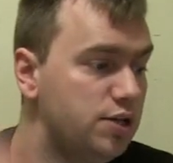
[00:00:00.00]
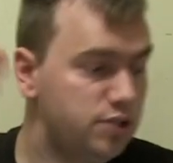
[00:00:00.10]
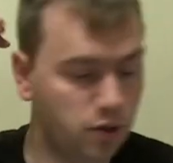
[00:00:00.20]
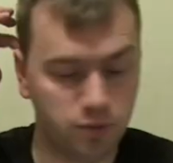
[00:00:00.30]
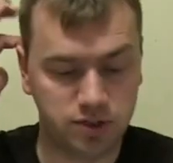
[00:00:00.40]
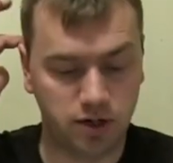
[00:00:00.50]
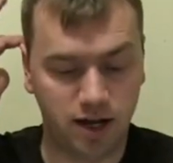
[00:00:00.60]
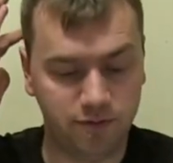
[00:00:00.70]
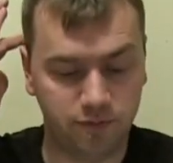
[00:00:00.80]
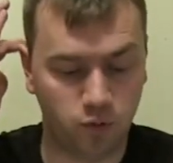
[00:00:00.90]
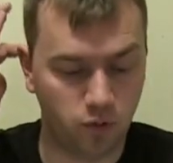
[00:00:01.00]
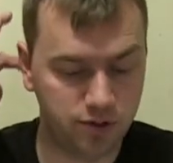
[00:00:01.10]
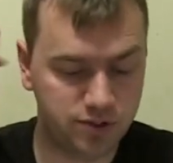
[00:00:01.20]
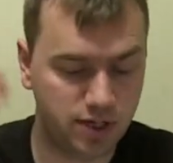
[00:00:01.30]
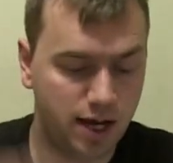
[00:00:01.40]
So we'll start off, of
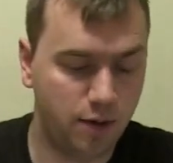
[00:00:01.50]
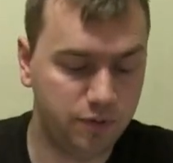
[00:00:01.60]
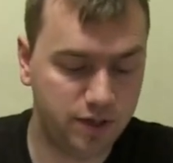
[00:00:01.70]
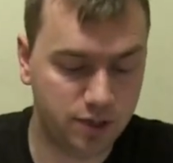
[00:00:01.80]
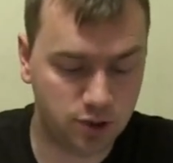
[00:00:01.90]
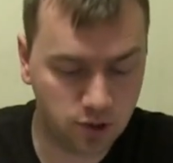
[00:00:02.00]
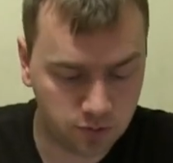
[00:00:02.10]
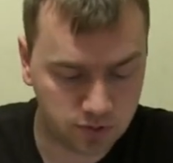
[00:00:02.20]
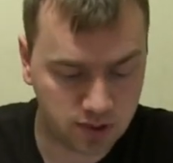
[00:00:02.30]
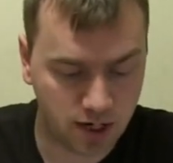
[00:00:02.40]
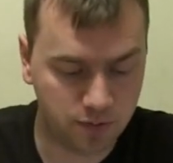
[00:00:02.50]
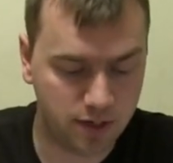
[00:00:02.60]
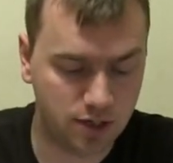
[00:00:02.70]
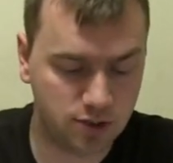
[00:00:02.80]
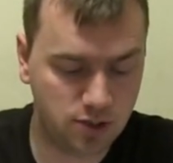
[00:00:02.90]
course, with the HQs. Now in
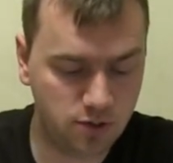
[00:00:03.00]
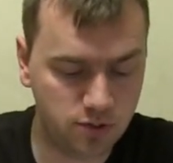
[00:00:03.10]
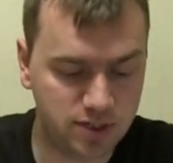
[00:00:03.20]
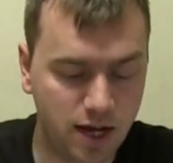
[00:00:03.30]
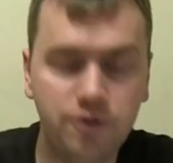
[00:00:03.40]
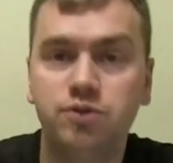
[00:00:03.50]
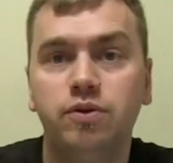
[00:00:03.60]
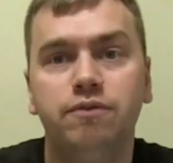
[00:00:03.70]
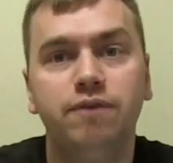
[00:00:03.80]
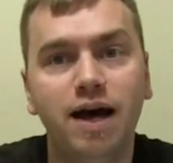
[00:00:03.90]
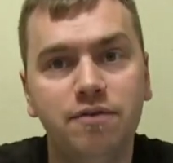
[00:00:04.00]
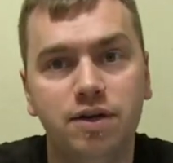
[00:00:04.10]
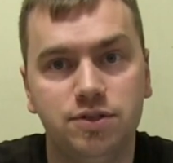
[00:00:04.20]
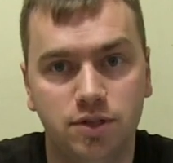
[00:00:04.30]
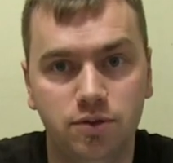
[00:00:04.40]
the HQs, now there's only 5
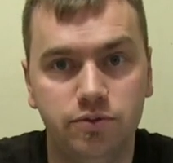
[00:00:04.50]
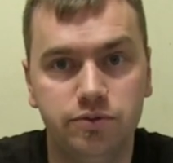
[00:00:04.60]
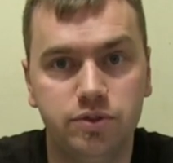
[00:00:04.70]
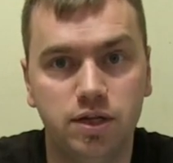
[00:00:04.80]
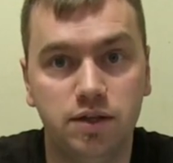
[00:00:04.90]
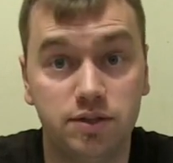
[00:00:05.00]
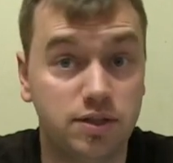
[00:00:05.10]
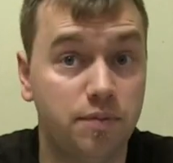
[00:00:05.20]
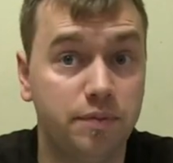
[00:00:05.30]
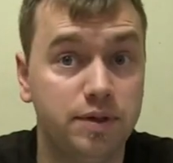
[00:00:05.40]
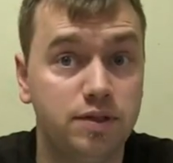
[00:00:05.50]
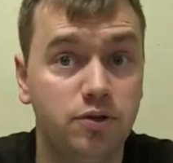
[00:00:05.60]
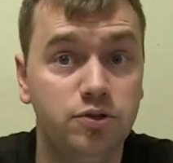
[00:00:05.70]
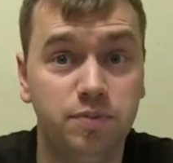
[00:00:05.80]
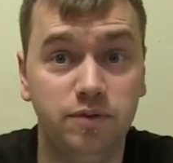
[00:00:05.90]
HQs in the supplement.
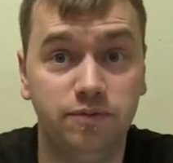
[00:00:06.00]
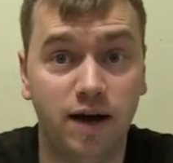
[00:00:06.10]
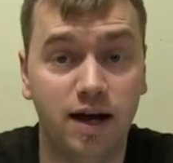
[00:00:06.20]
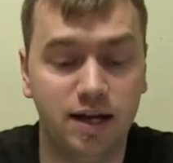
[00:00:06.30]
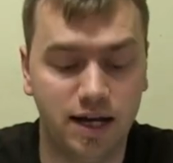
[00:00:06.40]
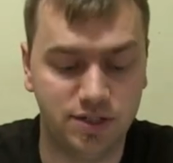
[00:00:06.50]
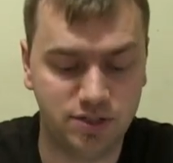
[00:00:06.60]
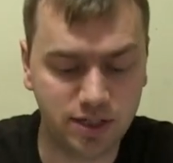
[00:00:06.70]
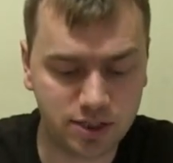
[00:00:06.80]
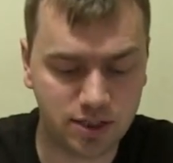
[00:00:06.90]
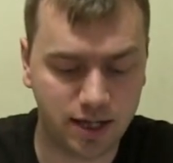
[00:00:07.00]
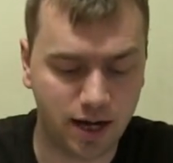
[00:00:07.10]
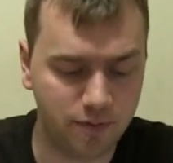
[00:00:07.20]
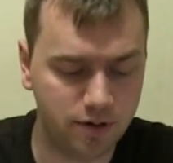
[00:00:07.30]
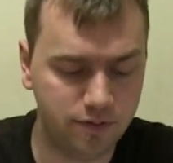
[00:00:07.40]
There used to be 6. They
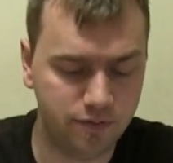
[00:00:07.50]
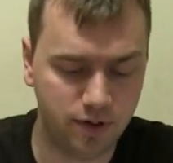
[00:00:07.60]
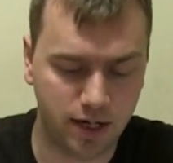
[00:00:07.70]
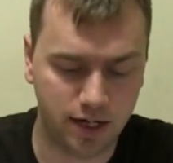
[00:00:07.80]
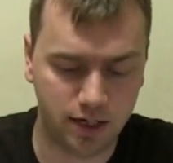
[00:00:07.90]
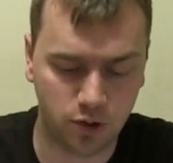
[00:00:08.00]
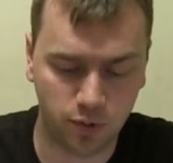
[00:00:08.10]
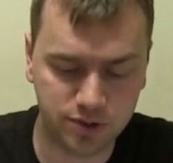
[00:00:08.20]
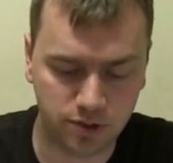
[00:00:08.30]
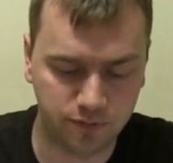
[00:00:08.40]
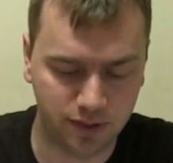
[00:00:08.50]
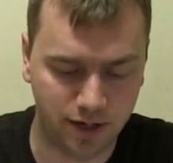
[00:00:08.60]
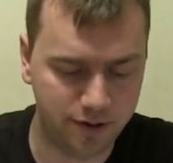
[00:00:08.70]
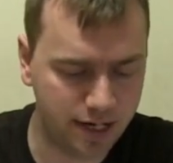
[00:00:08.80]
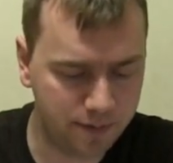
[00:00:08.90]
got rid of Inquisitor
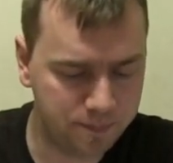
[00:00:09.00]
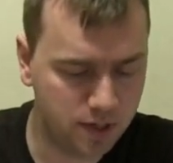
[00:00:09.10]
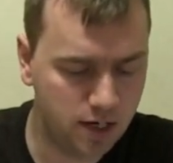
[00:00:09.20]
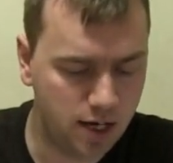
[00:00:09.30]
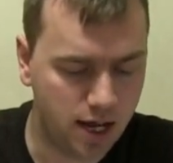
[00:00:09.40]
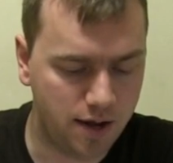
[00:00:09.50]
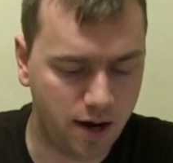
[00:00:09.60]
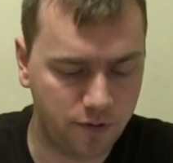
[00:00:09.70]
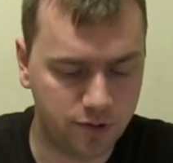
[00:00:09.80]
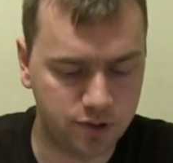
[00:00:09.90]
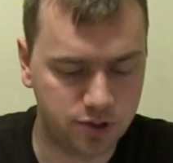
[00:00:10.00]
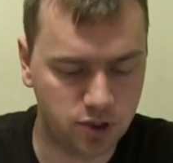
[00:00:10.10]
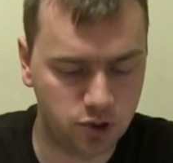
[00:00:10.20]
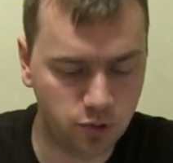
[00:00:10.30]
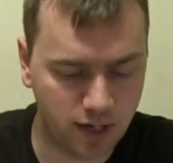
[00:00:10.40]
Valeria, and now they're just
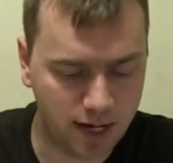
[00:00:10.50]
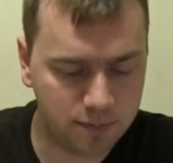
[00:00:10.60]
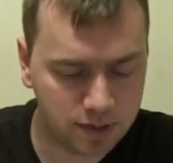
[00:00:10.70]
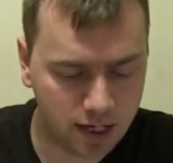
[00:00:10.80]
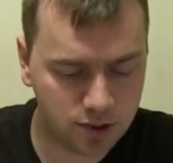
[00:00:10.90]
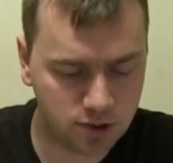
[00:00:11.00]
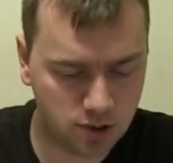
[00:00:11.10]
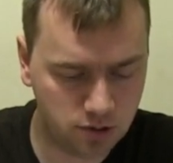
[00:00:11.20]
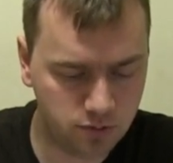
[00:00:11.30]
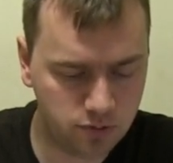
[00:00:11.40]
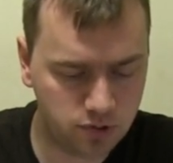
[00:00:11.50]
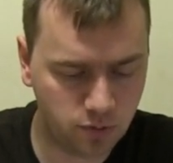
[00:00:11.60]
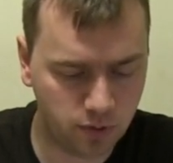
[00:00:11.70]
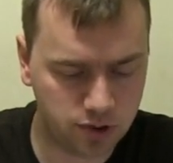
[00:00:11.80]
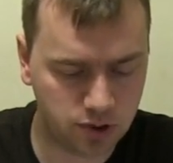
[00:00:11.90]
the 2 named
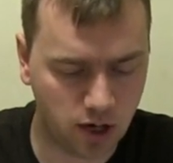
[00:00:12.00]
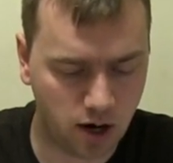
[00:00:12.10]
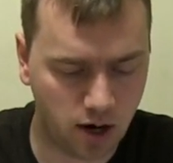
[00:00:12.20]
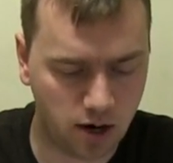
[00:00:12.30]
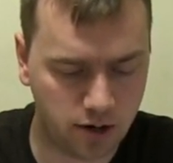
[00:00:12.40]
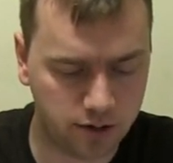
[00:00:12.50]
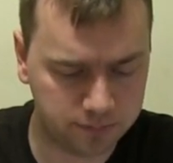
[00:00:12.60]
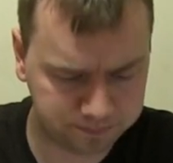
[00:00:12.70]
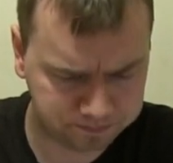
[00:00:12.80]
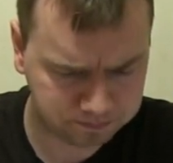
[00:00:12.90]
HQs, which are